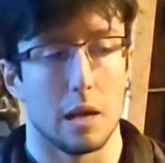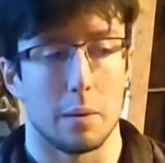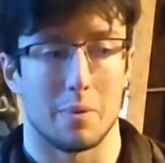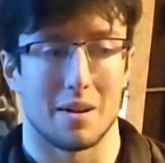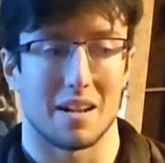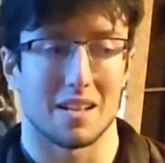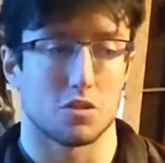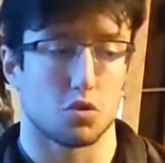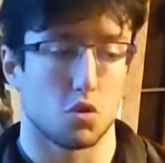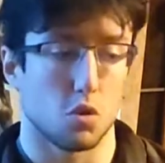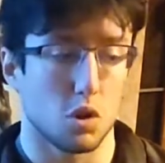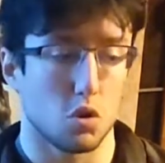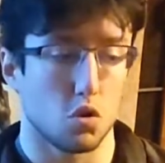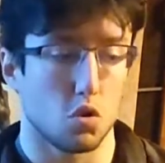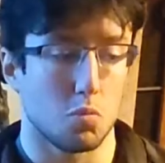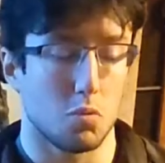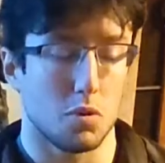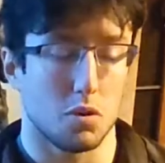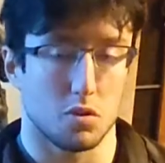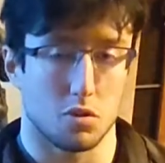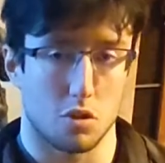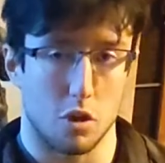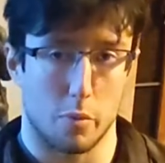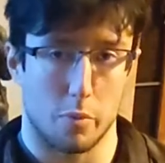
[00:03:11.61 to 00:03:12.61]
But that's going to
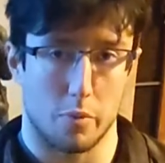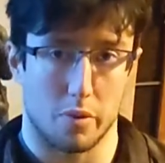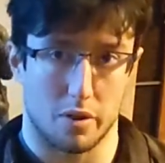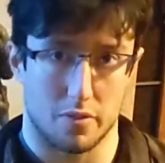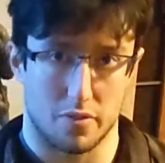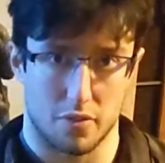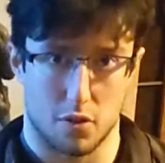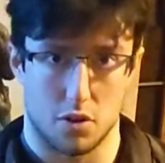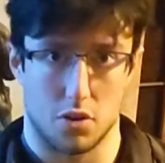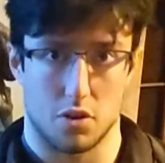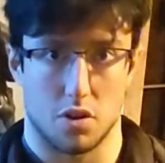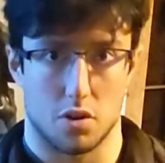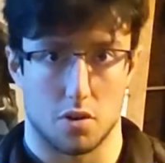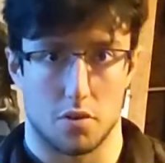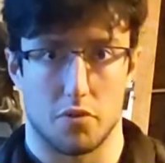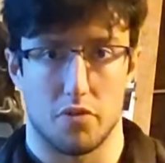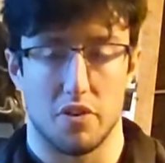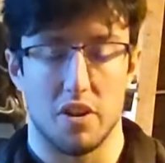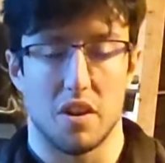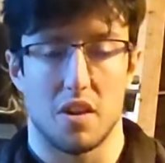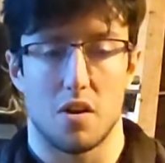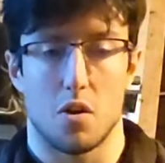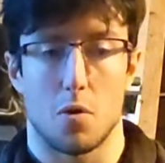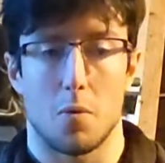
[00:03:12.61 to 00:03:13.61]
be a topic for another
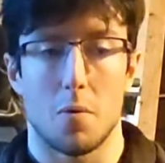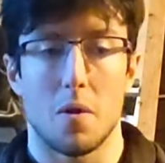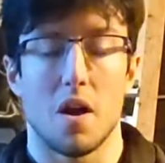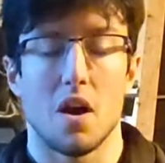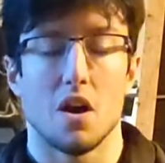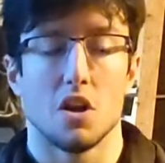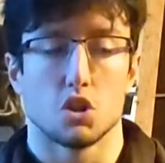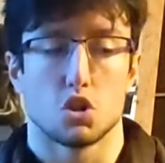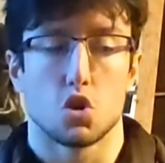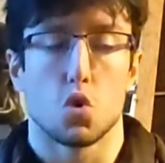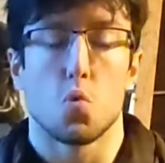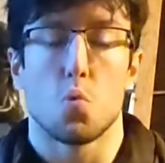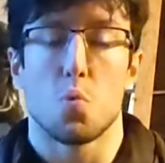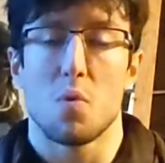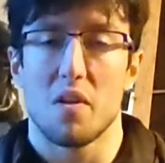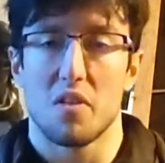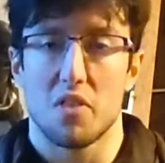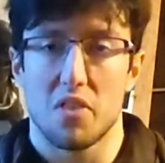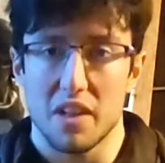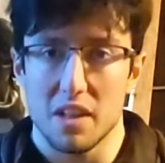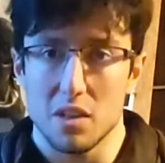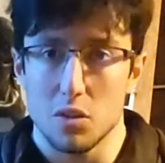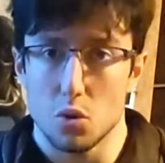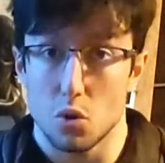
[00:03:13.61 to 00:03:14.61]
video. So
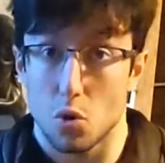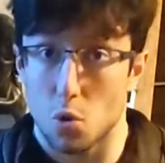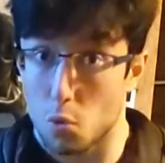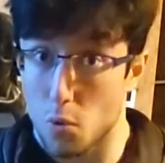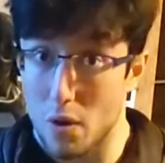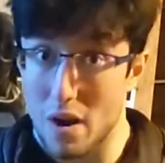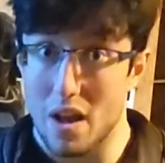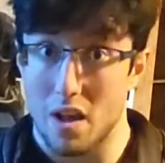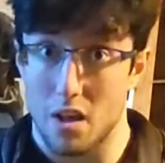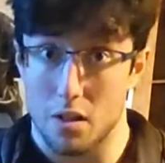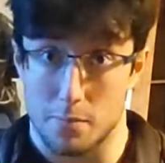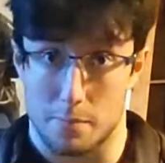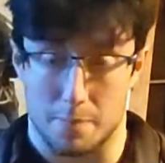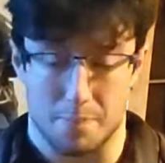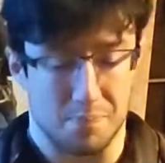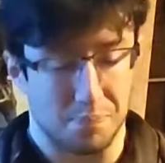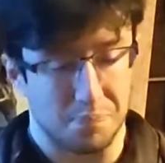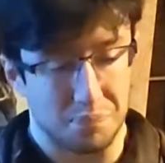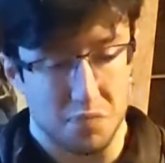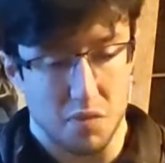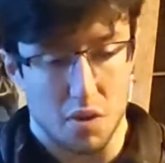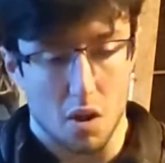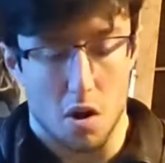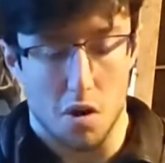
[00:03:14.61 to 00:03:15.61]
within the realm
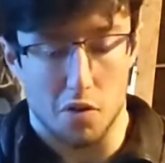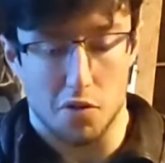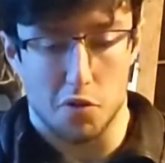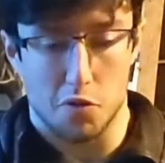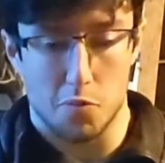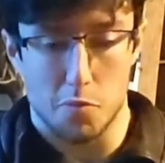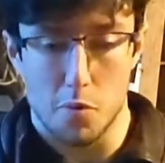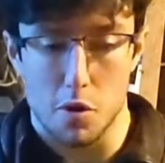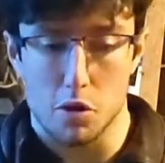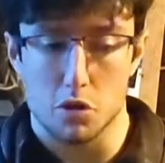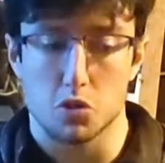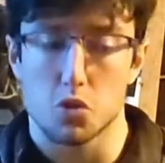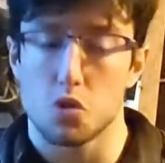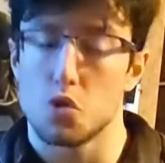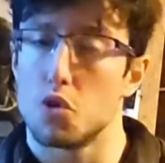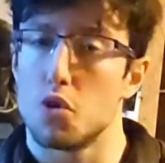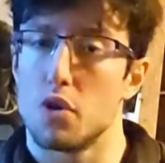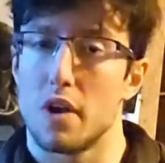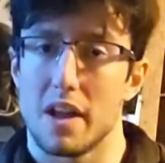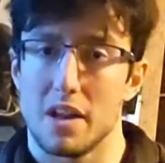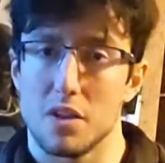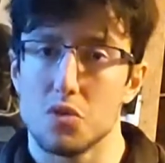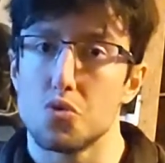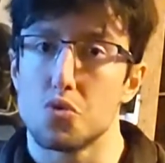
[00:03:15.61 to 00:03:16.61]
of
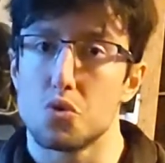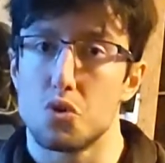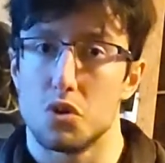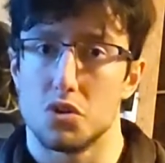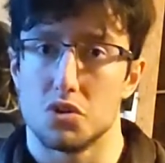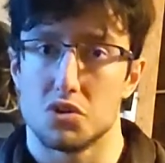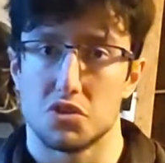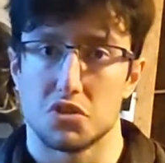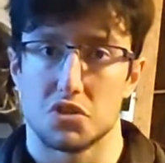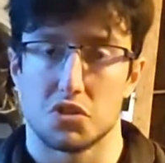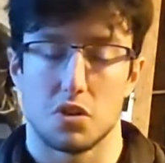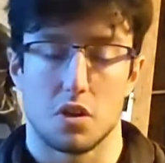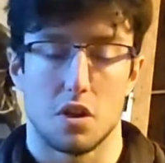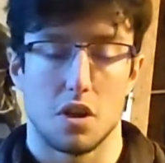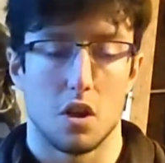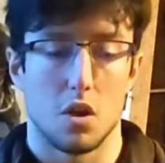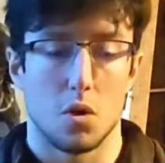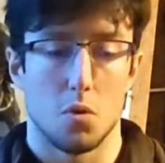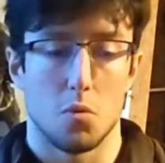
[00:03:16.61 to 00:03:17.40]
muscular endurance,